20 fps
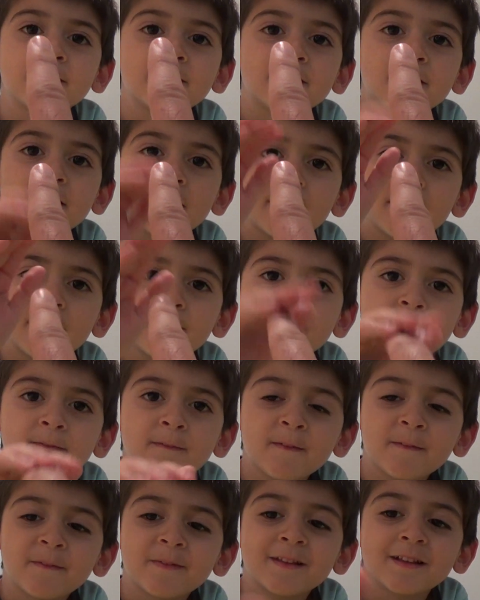1,
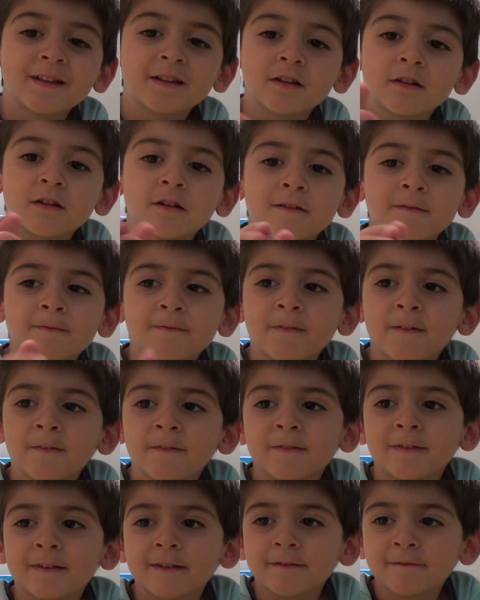52,
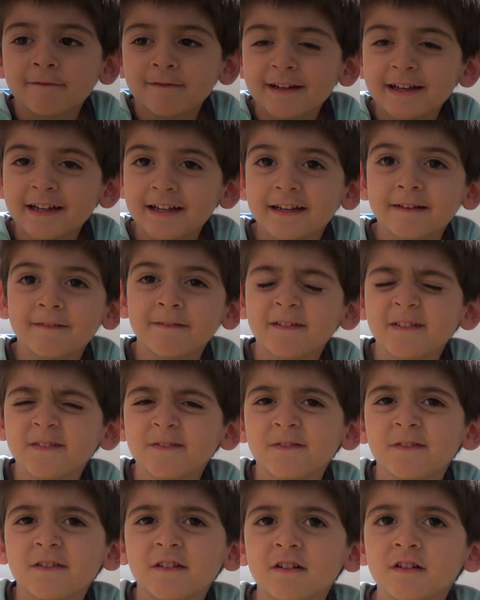53,
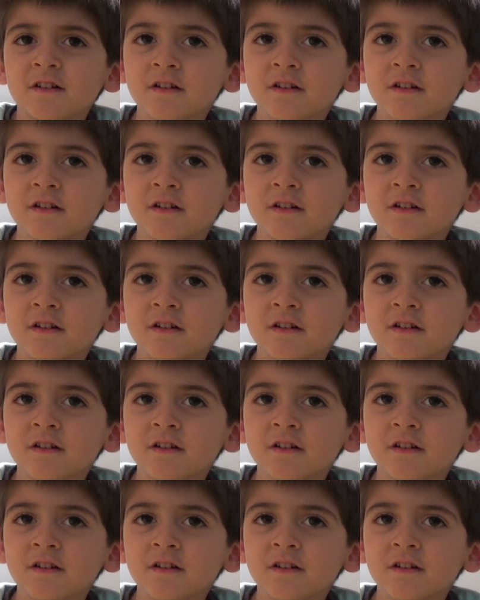54.